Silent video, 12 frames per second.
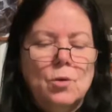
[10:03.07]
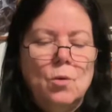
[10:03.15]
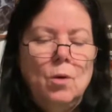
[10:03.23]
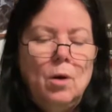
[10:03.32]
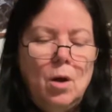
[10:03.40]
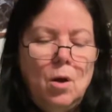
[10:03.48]

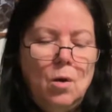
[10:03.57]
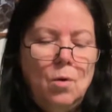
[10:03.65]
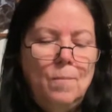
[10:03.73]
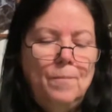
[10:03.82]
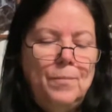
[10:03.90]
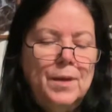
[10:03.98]
or
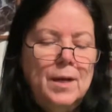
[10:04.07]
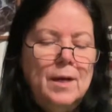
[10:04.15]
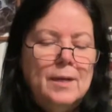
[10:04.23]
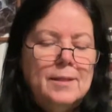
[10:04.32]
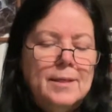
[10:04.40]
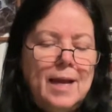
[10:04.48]
O.
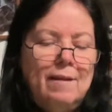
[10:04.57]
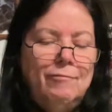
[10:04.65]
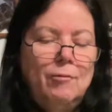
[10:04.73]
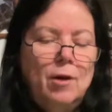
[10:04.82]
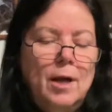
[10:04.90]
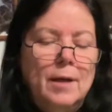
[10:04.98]

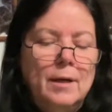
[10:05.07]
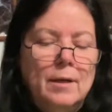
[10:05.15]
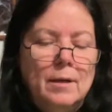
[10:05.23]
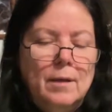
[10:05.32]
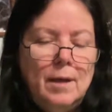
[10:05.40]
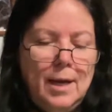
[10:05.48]
Saffron,
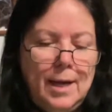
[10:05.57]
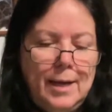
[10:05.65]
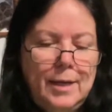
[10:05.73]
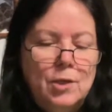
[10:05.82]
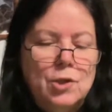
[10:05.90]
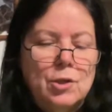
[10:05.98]

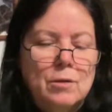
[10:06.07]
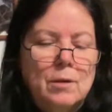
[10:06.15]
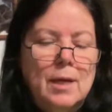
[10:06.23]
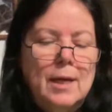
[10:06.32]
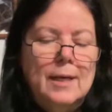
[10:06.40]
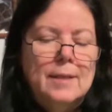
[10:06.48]
H.
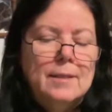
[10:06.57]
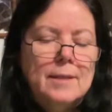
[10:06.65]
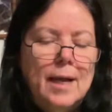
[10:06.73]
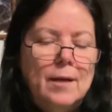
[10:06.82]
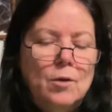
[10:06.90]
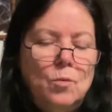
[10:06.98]

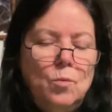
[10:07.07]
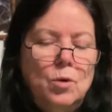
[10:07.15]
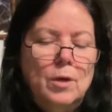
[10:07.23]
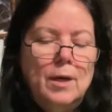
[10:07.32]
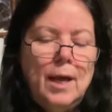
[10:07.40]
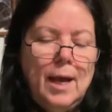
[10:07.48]

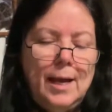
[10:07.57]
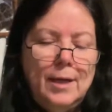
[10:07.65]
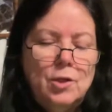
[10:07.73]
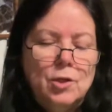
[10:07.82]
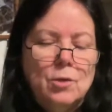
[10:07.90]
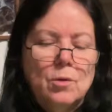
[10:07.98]
Sandalwood,
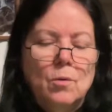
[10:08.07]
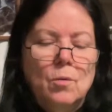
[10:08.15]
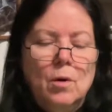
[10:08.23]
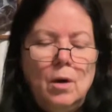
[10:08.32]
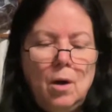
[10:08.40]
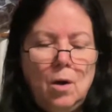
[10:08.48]
H
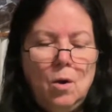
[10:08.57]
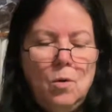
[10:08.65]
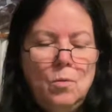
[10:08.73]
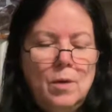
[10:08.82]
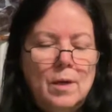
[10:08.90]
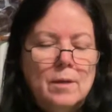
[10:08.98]
or
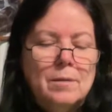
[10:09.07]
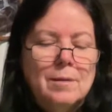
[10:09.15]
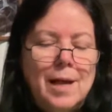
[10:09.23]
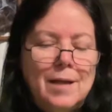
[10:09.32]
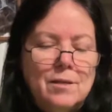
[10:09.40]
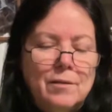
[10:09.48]
O.
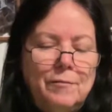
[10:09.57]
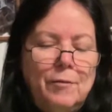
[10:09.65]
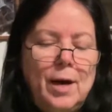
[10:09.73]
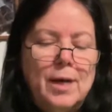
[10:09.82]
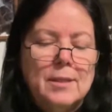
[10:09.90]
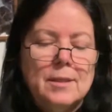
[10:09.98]

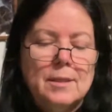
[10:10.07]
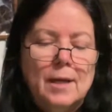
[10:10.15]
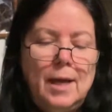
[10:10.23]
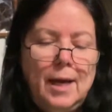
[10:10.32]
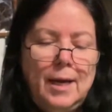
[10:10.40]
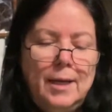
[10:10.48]
Sassafras,
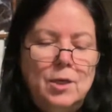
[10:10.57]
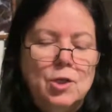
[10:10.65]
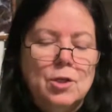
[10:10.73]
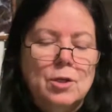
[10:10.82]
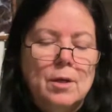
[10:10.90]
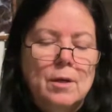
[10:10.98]

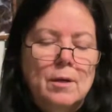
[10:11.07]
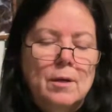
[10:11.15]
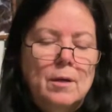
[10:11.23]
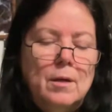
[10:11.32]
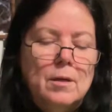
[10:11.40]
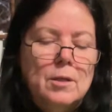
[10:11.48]
H.
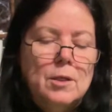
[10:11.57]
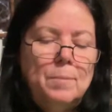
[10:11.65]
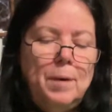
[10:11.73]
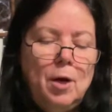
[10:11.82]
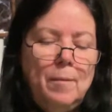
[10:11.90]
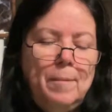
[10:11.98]

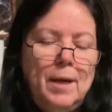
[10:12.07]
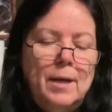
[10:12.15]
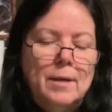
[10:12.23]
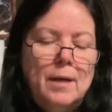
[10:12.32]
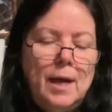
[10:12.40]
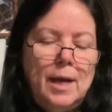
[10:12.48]
Spearmint,
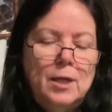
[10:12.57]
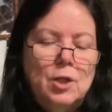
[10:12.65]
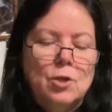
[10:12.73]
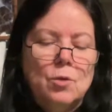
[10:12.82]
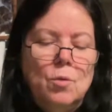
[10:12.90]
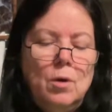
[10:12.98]

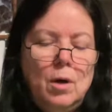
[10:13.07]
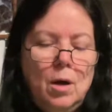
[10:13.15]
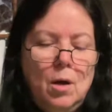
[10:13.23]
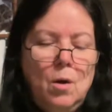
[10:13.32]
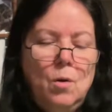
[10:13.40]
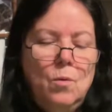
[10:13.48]
H or
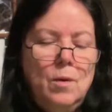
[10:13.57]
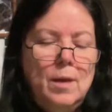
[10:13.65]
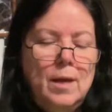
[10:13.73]
O.